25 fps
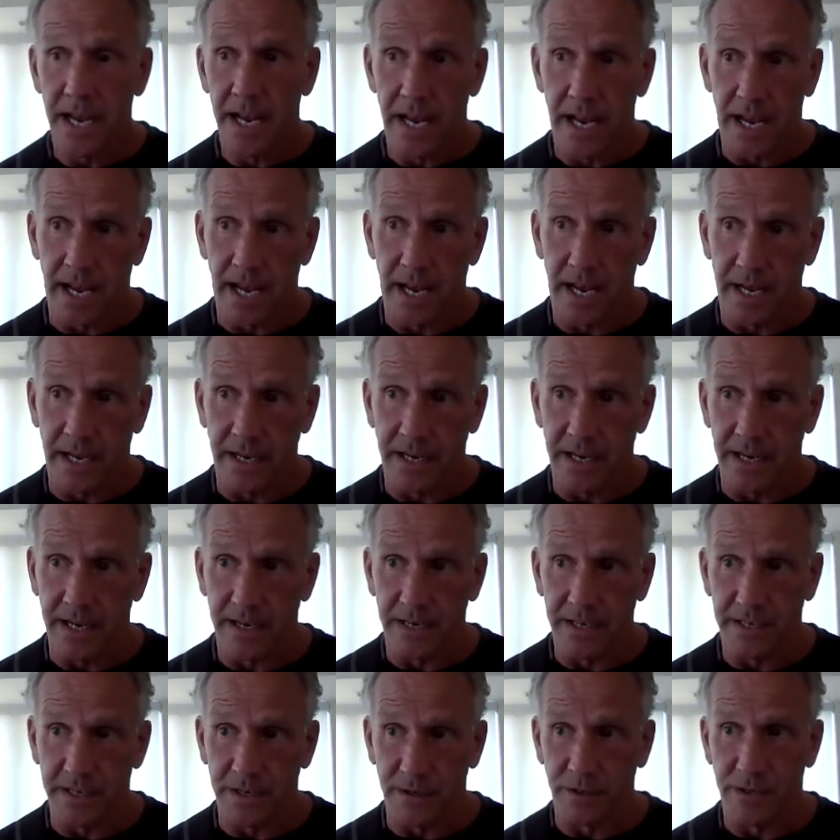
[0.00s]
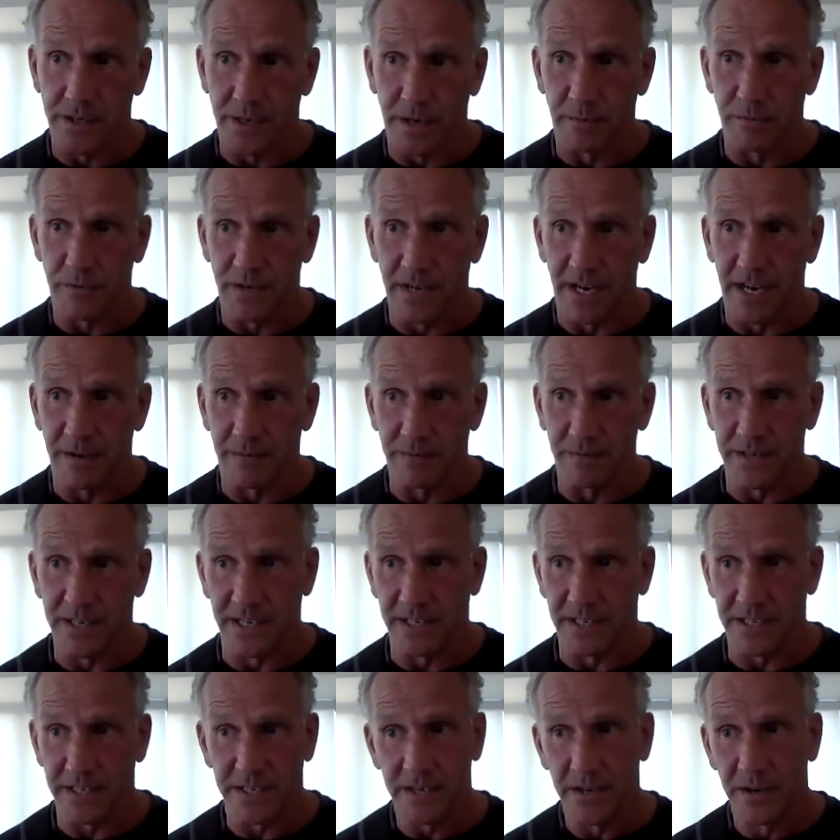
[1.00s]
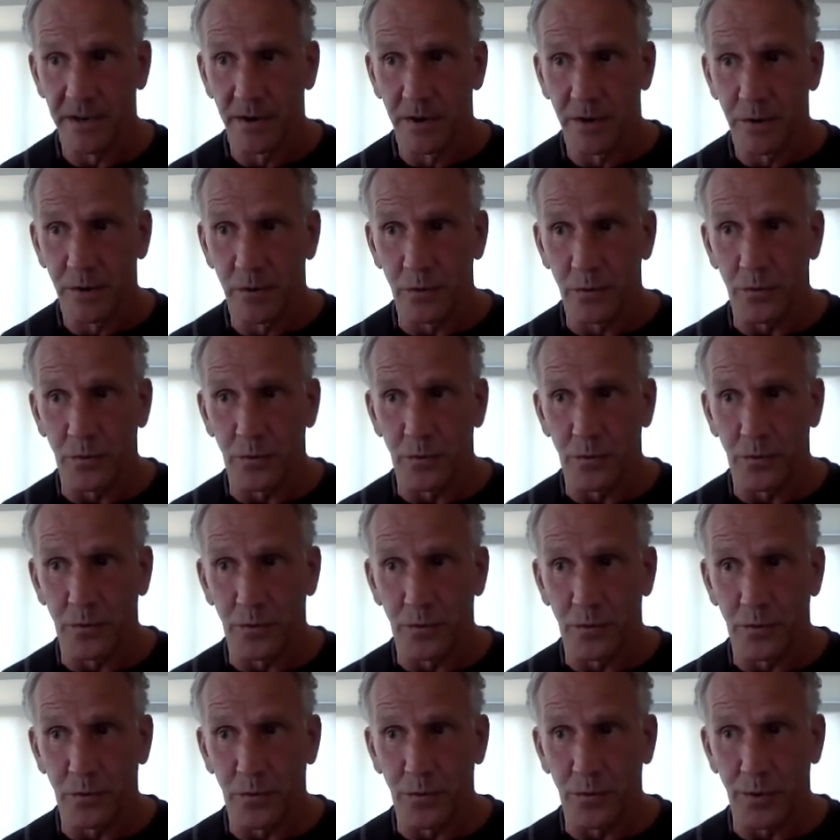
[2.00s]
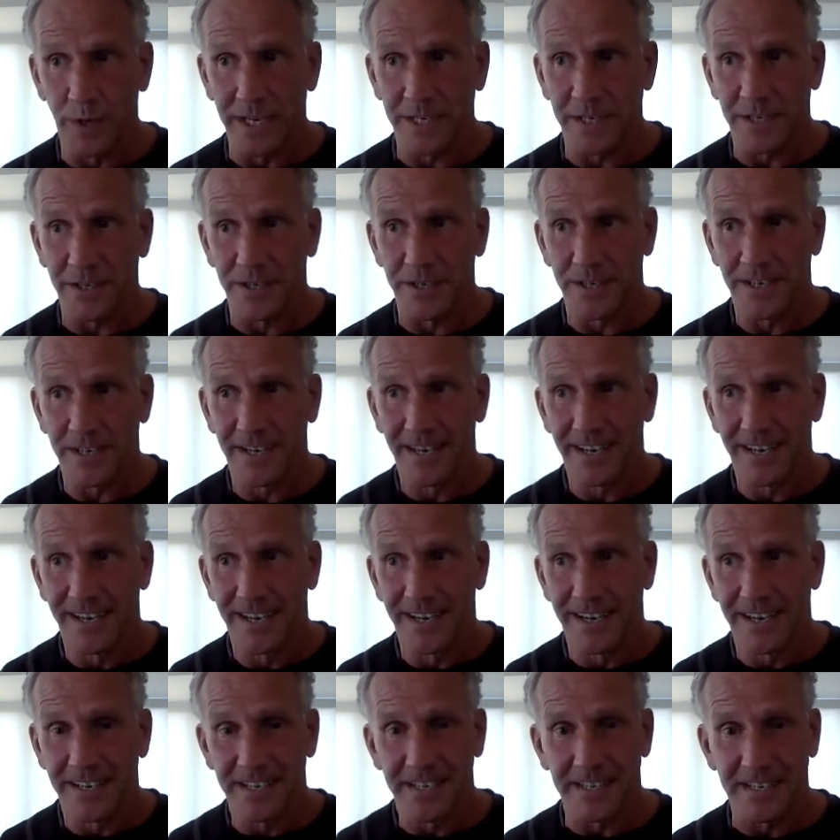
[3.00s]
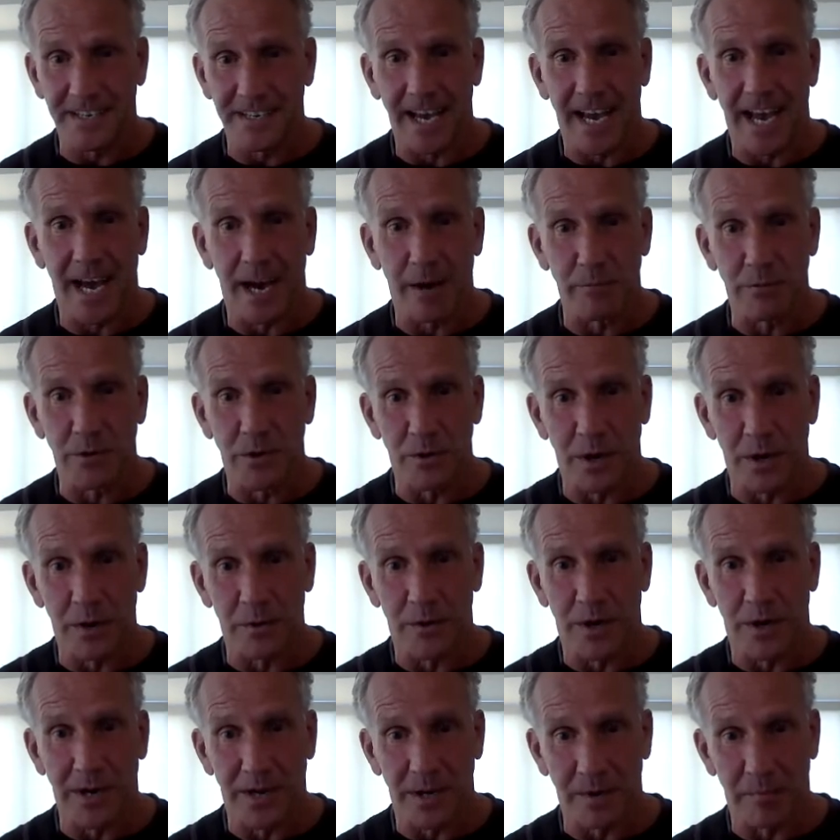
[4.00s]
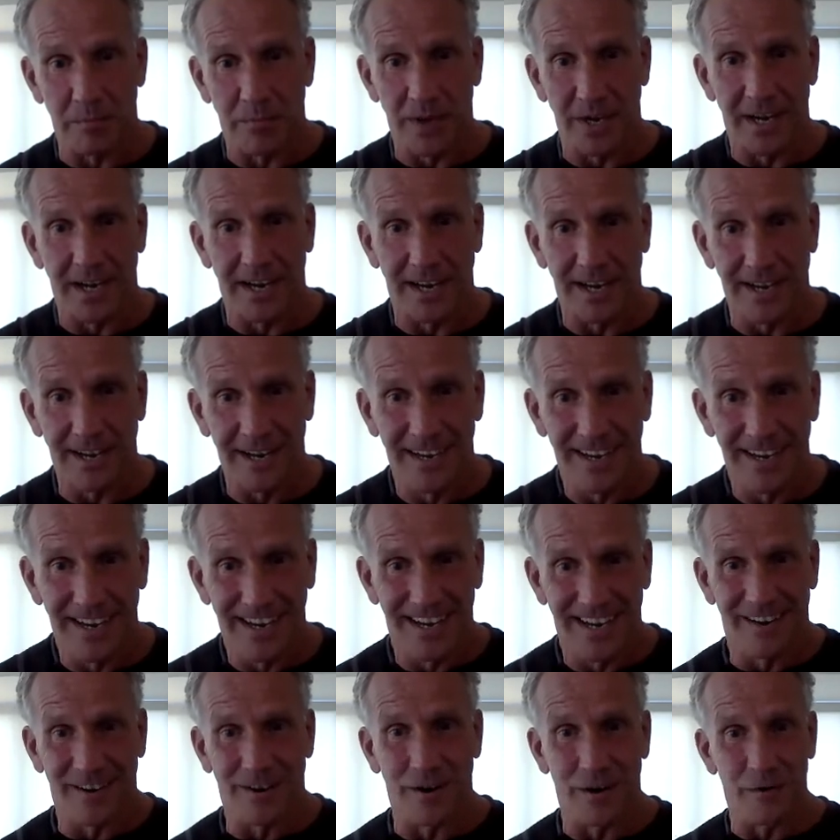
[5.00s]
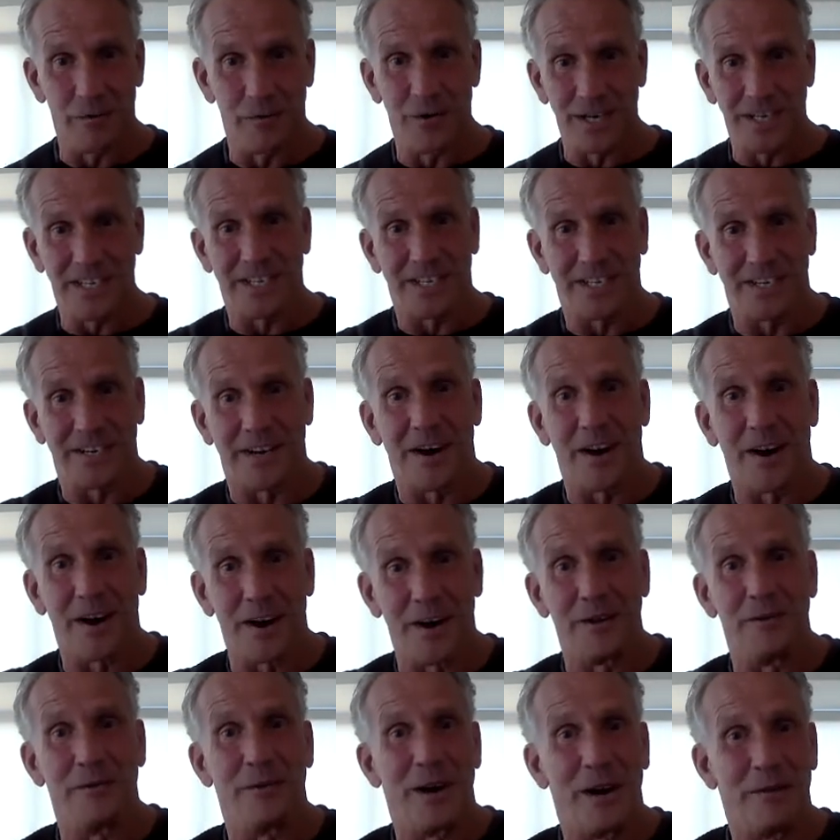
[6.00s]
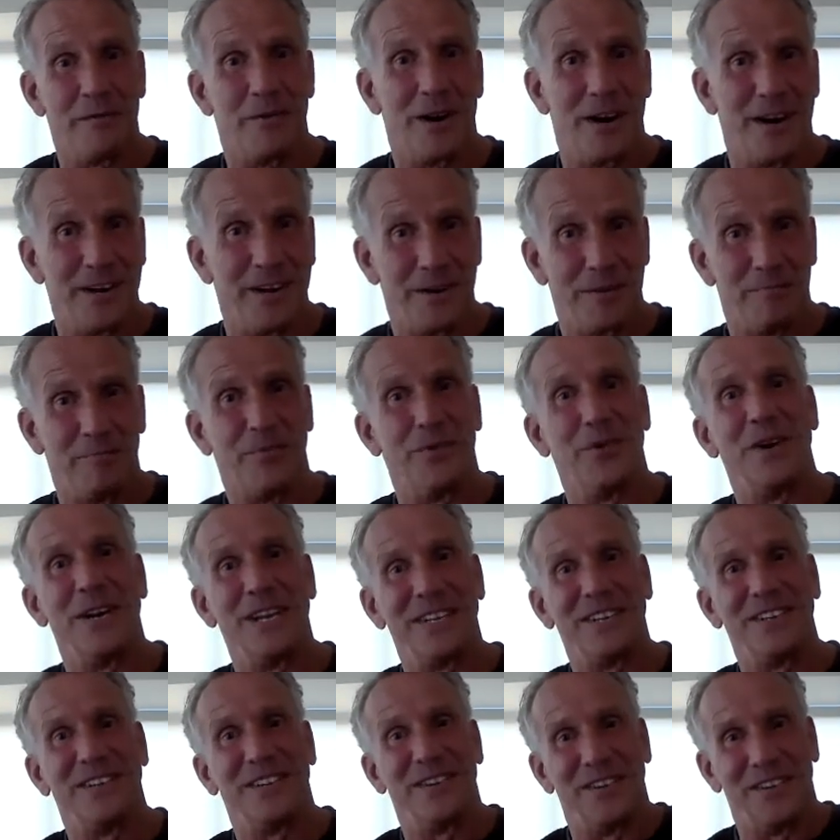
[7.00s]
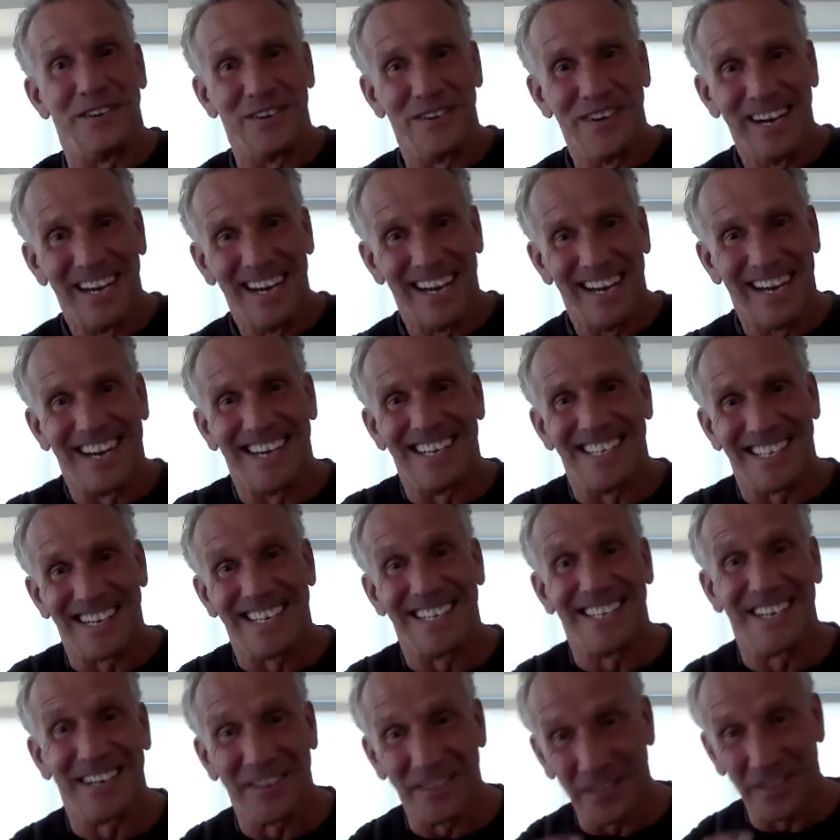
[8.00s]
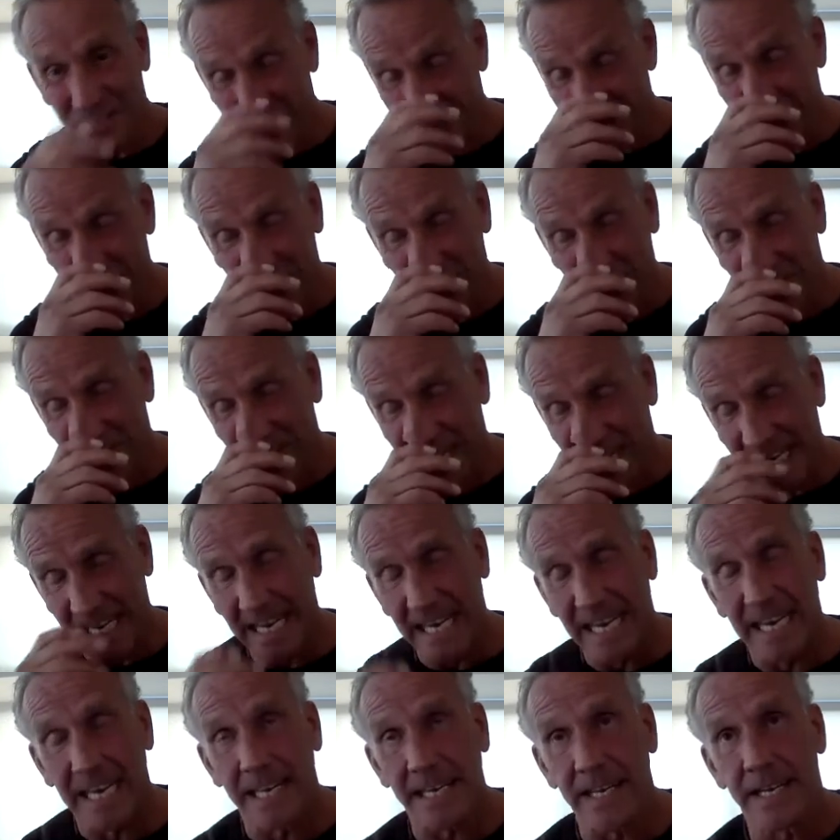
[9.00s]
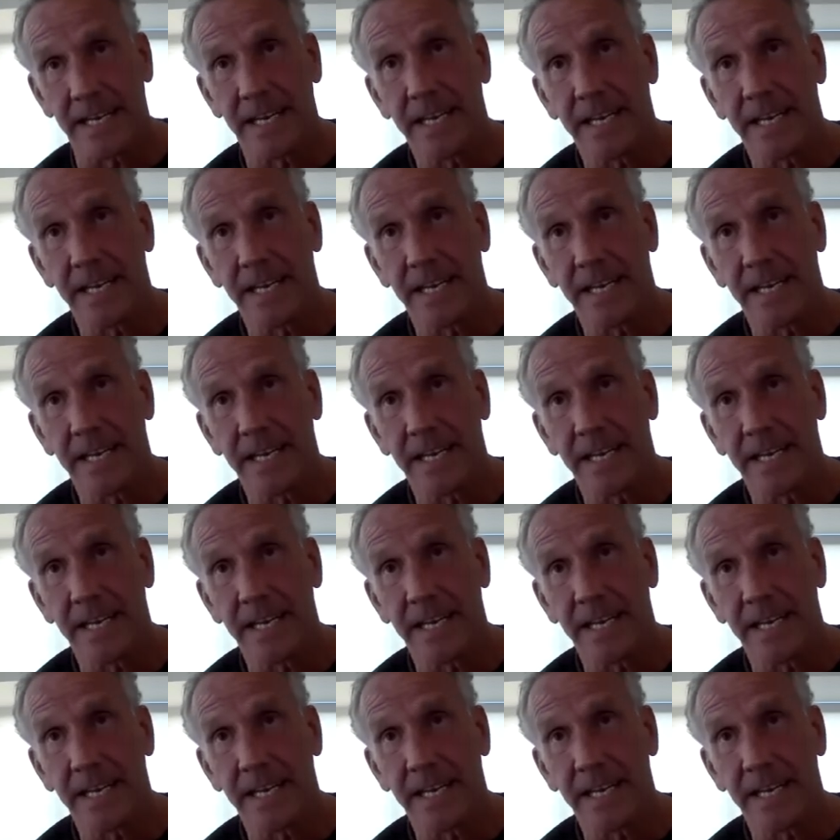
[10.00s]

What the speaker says: And so sometimes it's which scab do I want to pick, or which scar do I want to point to as I tell the story? And